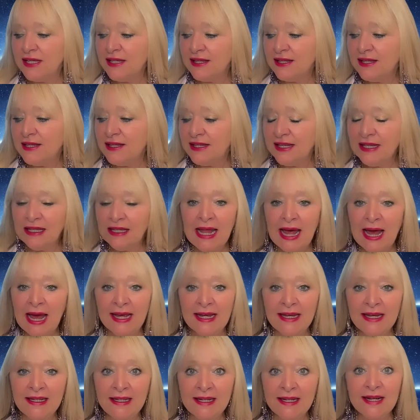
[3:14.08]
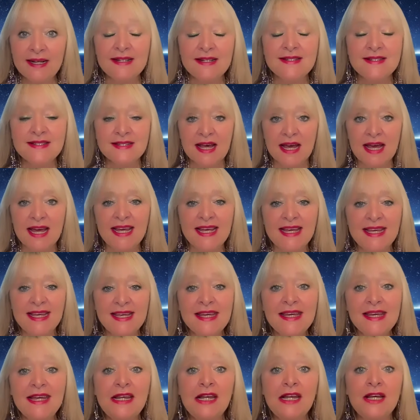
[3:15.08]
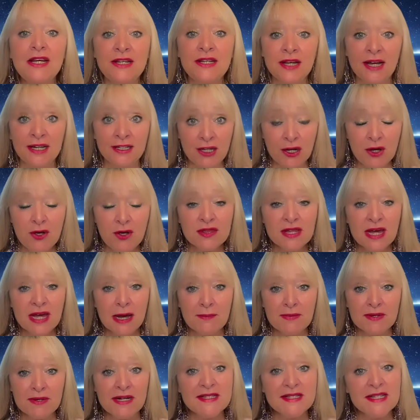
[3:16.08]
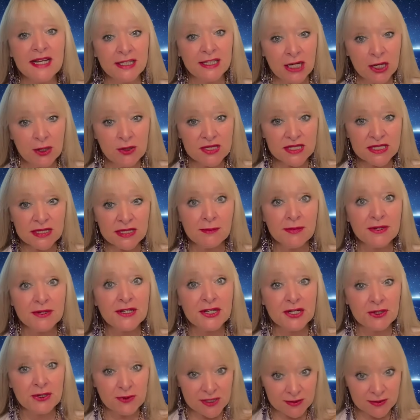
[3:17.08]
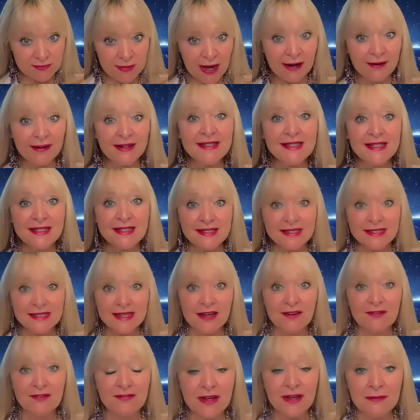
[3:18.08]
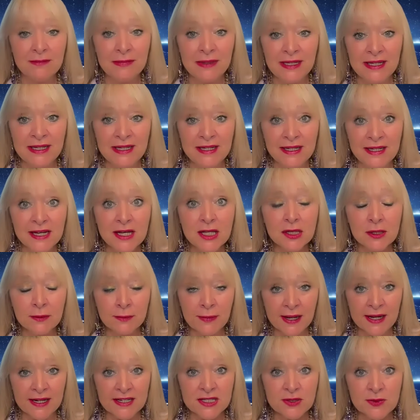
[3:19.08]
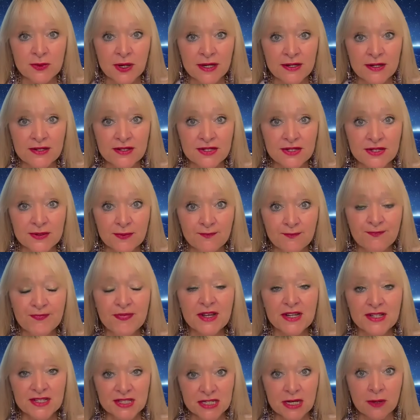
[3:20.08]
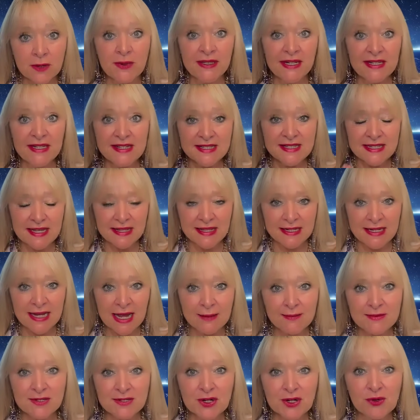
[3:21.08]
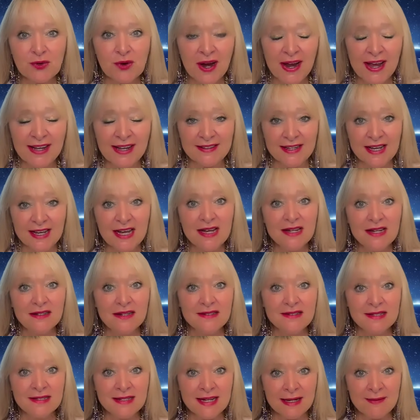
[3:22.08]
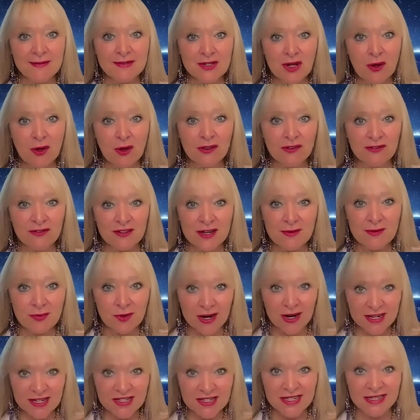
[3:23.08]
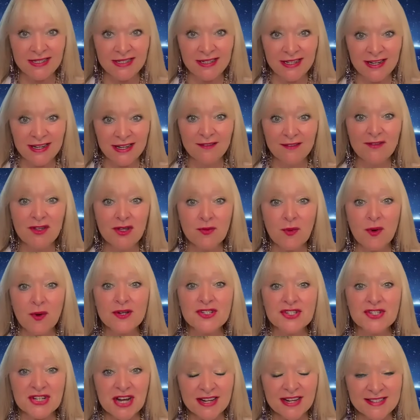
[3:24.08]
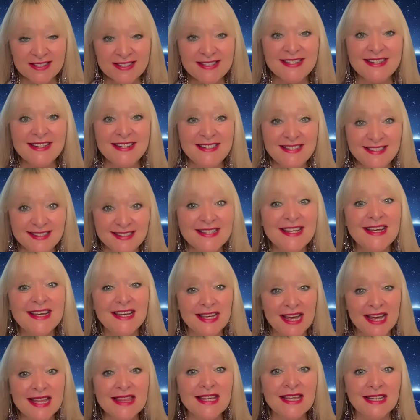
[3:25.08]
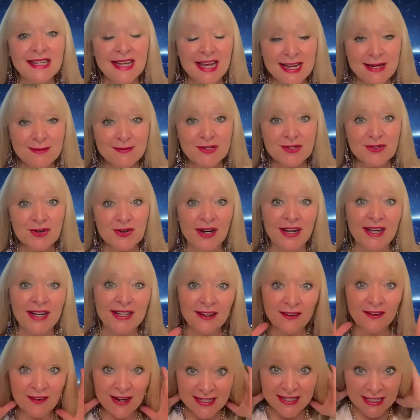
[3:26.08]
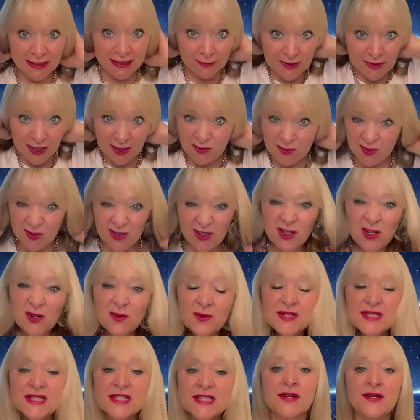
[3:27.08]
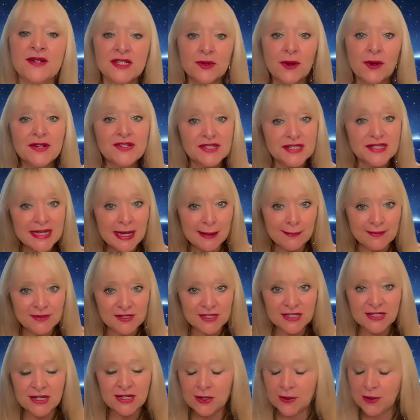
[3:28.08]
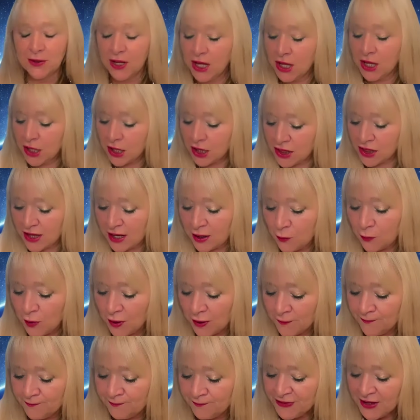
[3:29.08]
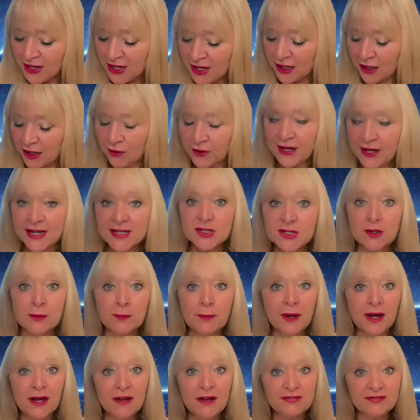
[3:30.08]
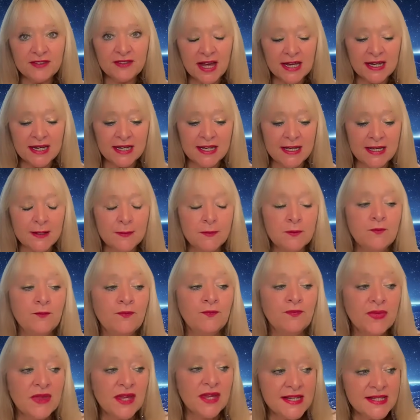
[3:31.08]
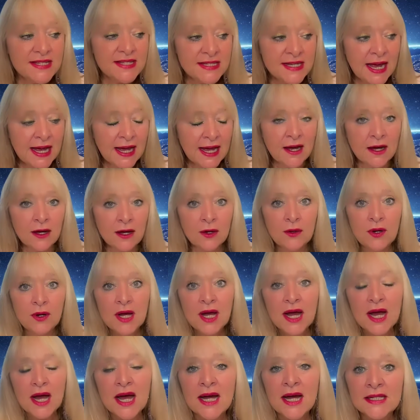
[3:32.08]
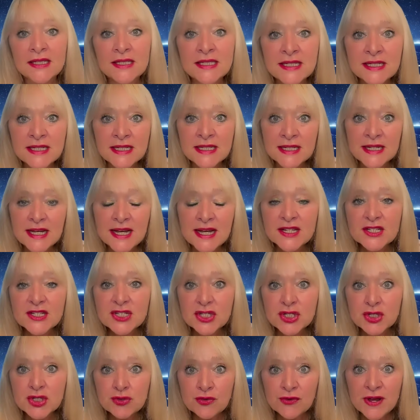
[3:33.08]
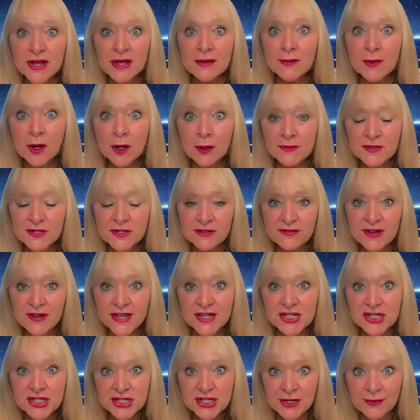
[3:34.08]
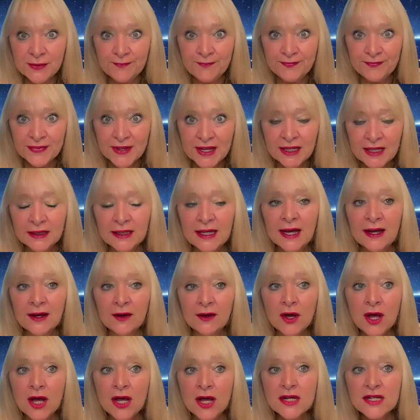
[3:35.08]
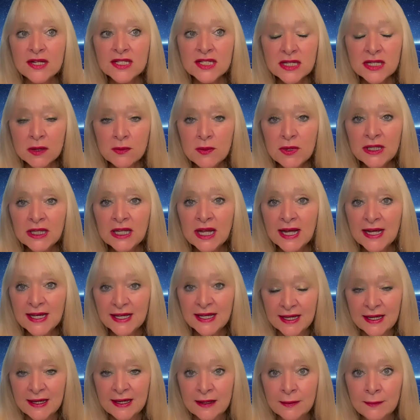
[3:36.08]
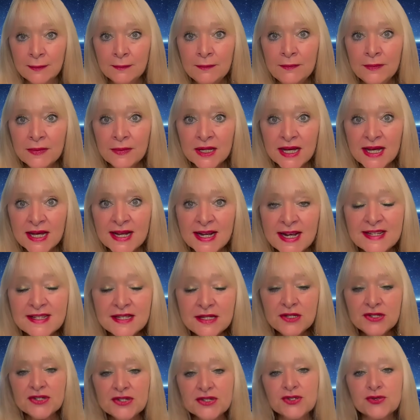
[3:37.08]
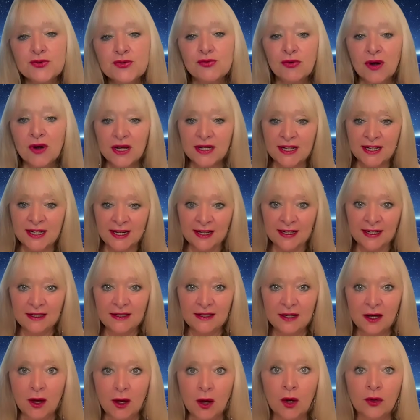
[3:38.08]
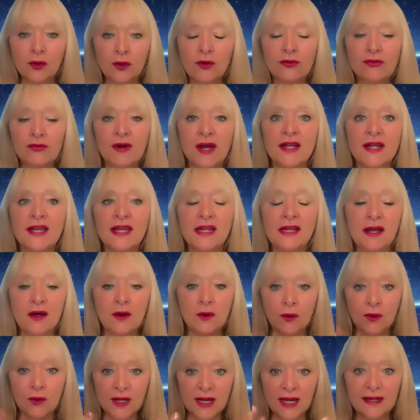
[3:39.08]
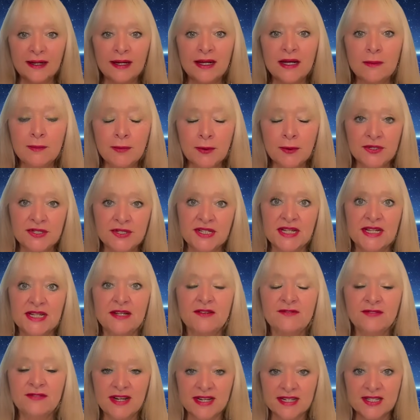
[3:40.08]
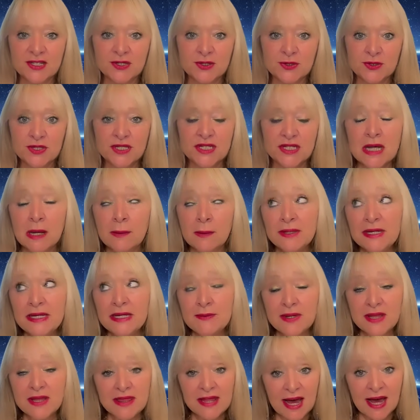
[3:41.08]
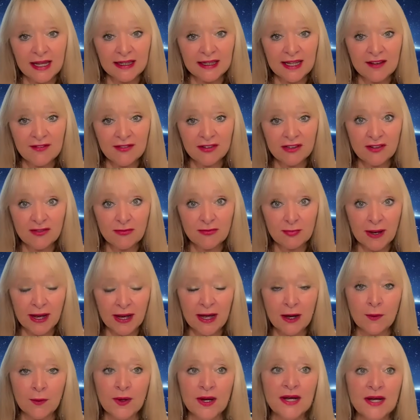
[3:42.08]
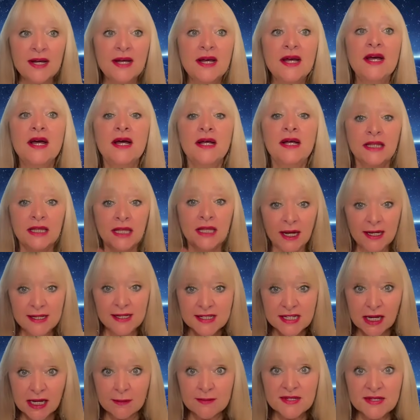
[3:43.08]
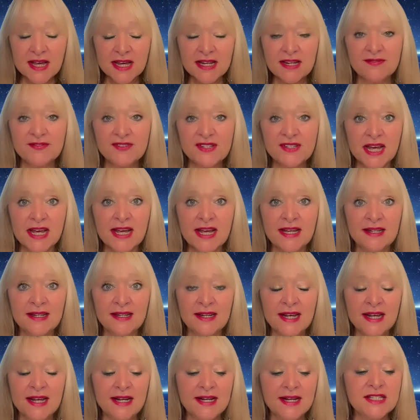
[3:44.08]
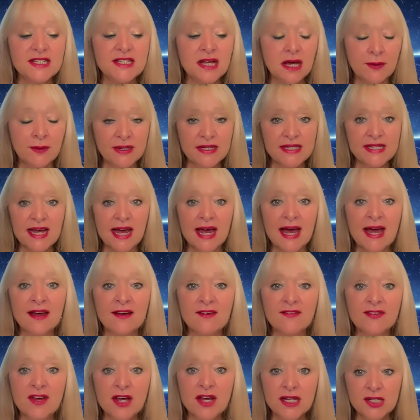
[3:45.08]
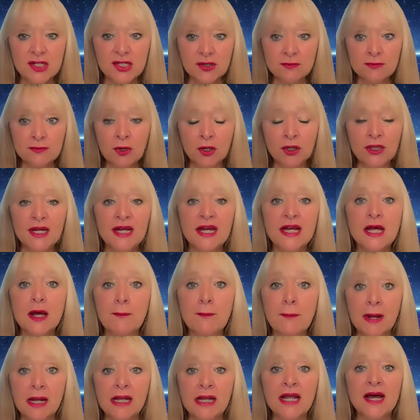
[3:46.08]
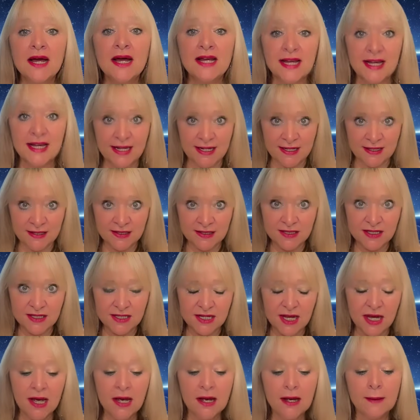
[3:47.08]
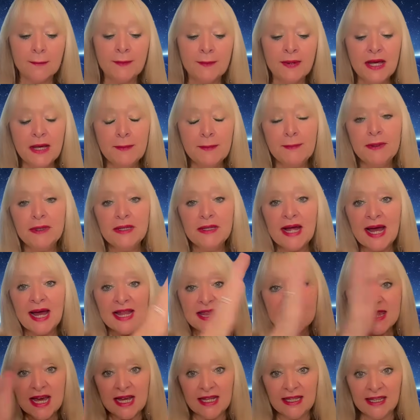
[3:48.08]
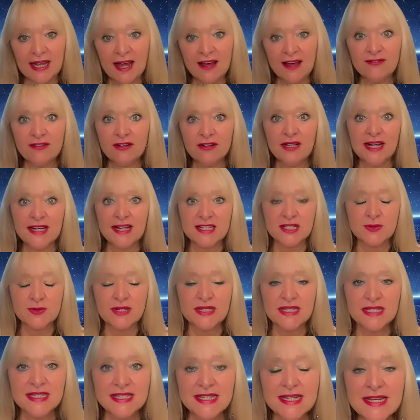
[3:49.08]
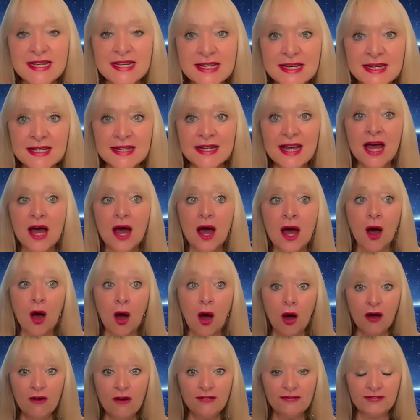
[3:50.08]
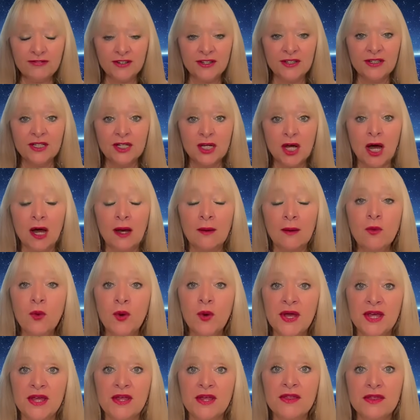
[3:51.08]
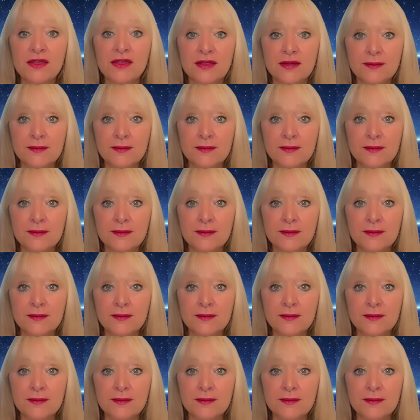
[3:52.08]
Ghislaine, it's Ghislaine. I know that because I know somebody who was married into that family, the Maxwells. So we need to say the names correct because the names hold a vibration. If you want justice, get the names right. All right. Sometimes we don't always know. So I just happen to know that one. Okay. So Puff Daddy is now under extreme observation. Now, someone like him isn't just running on a regular organic body vessel. Somebody with that level of power, 9 times out of 10, is going to have demonic plug-ins. People at that level, as we're seeing, often come with